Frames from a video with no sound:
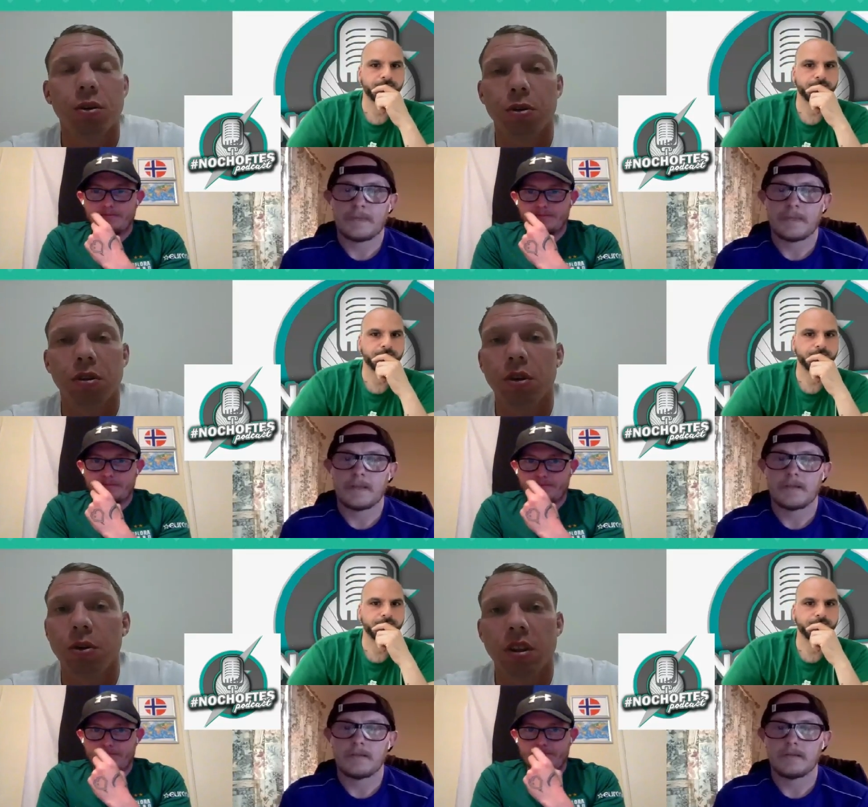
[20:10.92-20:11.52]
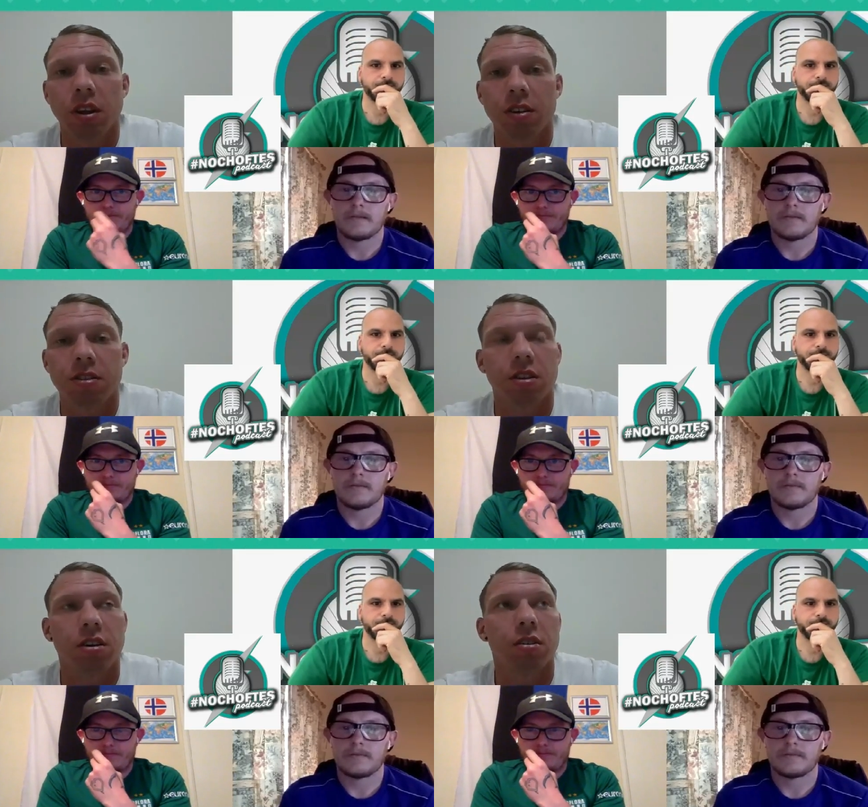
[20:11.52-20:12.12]
Speaker 1: new new things.
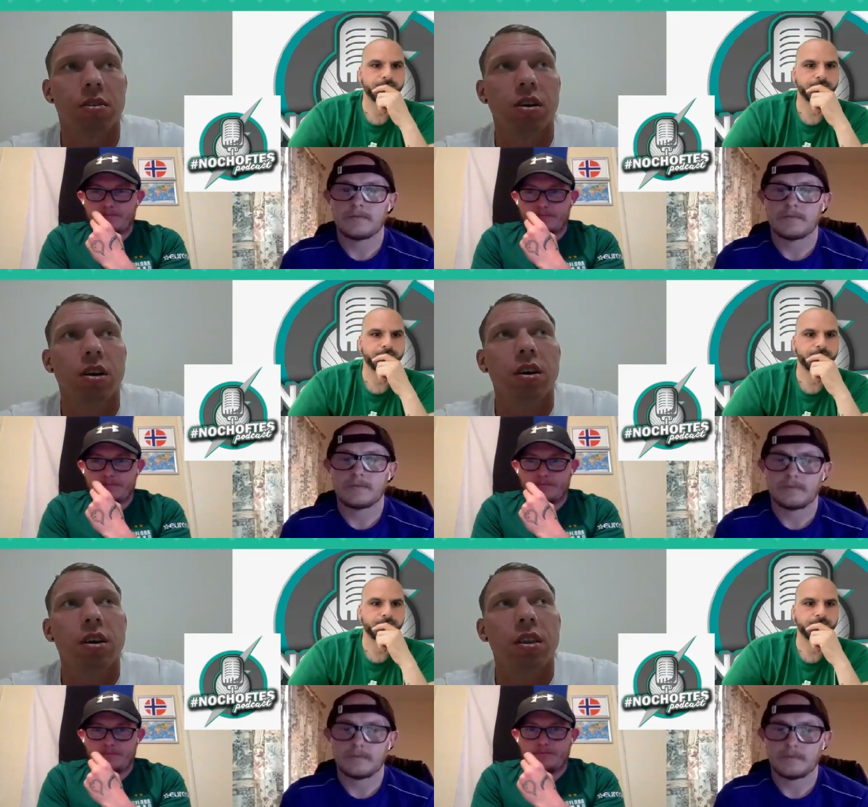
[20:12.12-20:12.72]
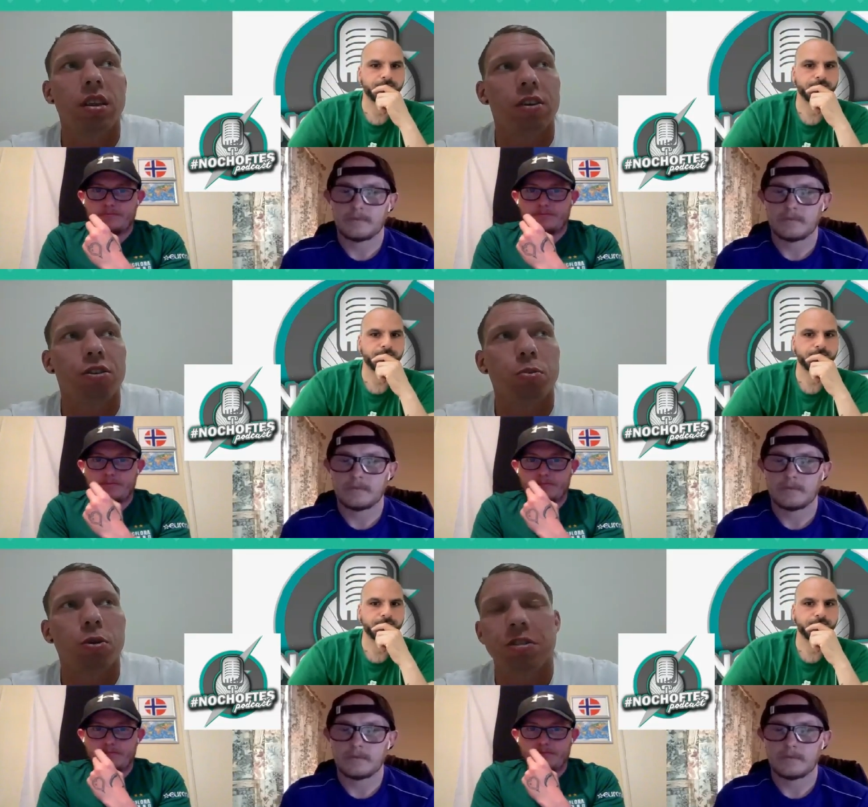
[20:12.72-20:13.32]
They're they have
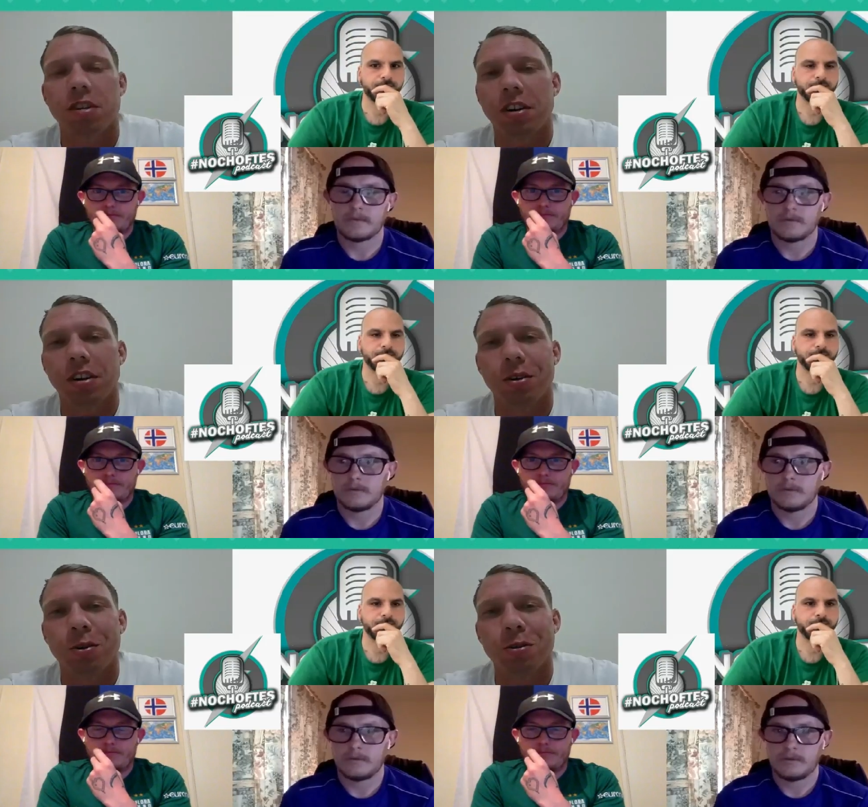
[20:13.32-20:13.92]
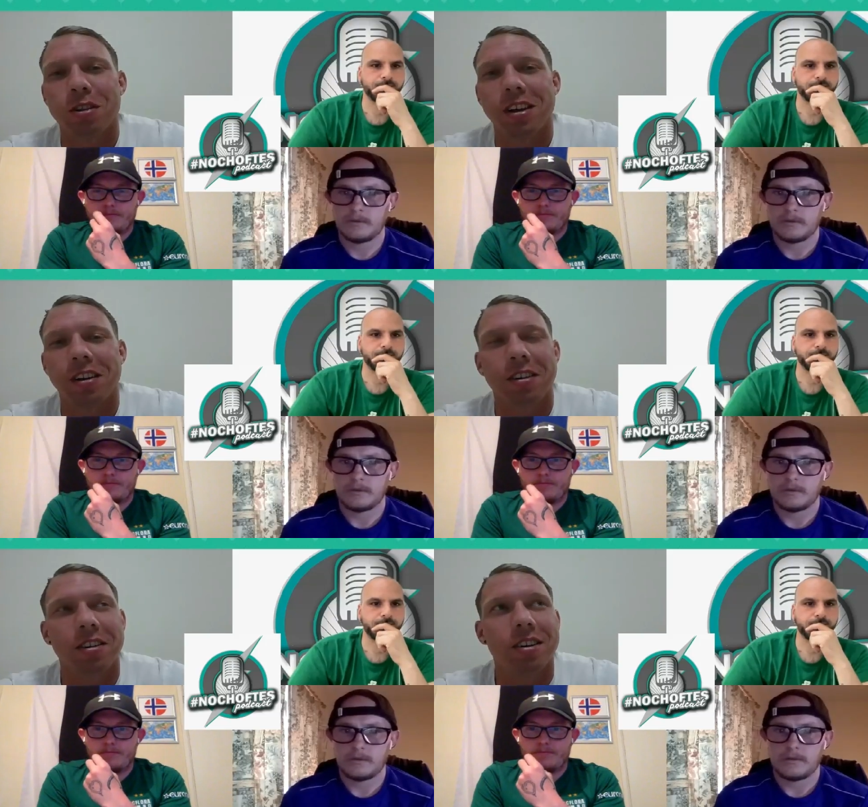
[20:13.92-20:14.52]
sports director who's
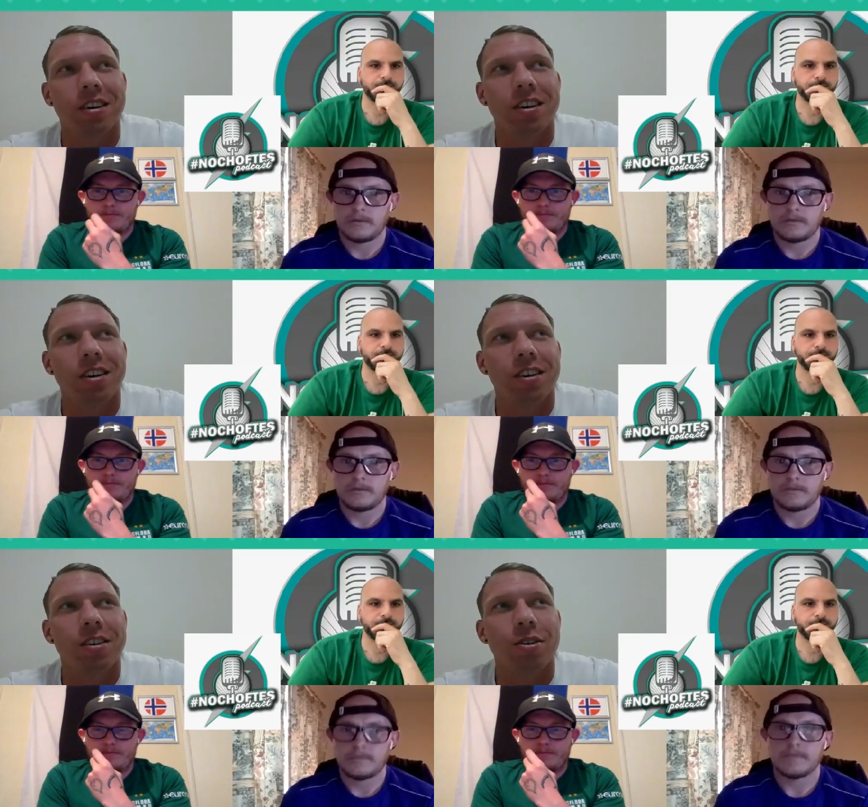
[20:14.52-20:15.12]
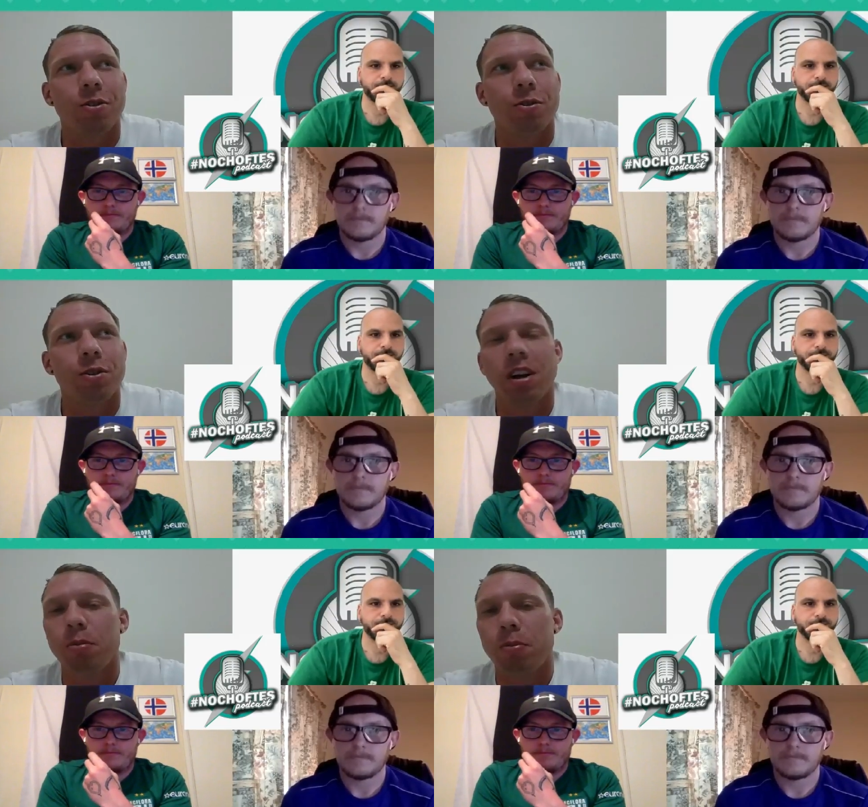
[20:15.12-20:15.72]
like
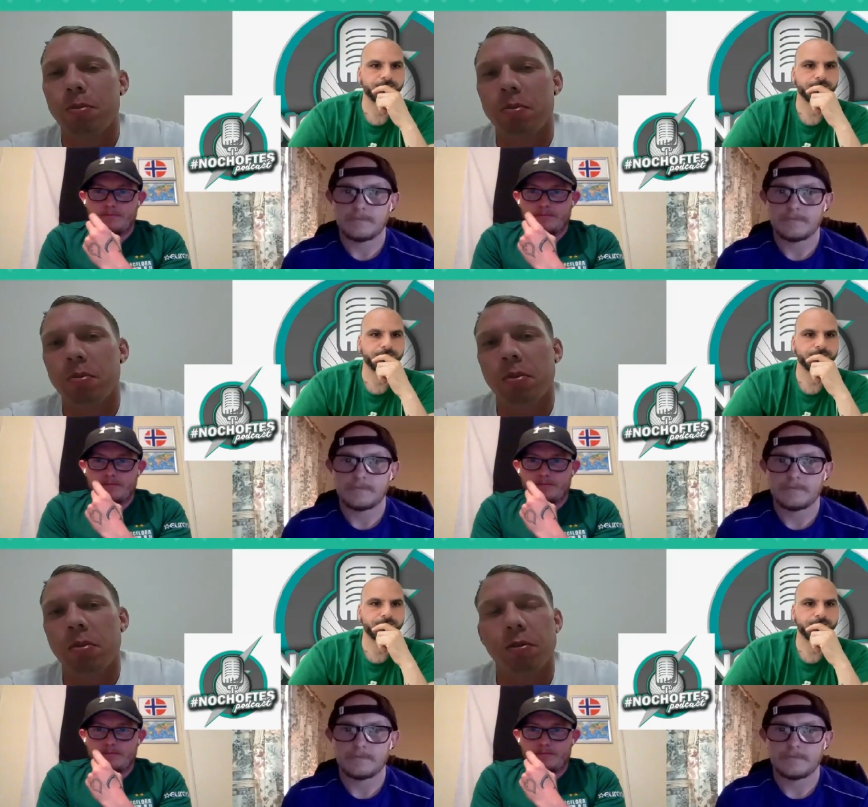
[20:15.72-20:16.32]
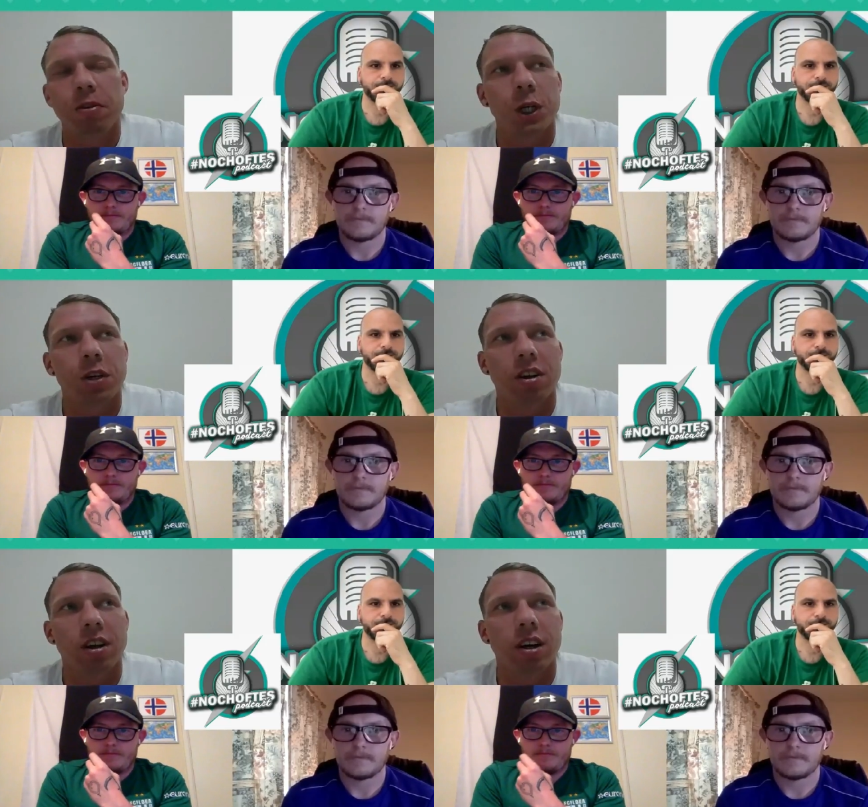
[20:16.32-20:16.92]
really
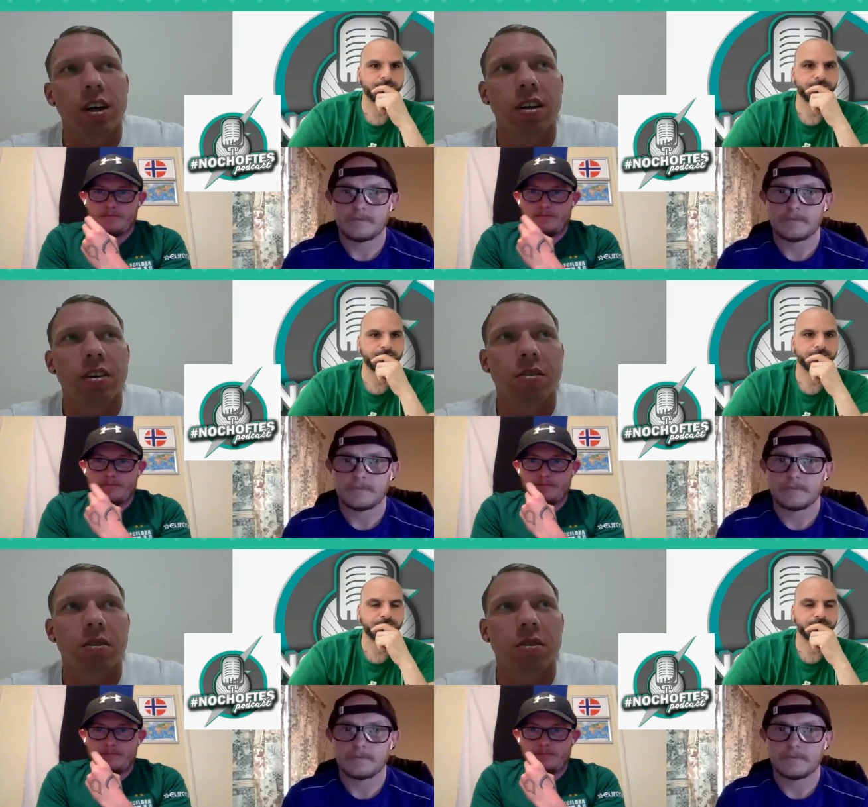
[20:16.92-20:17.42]
professional guy.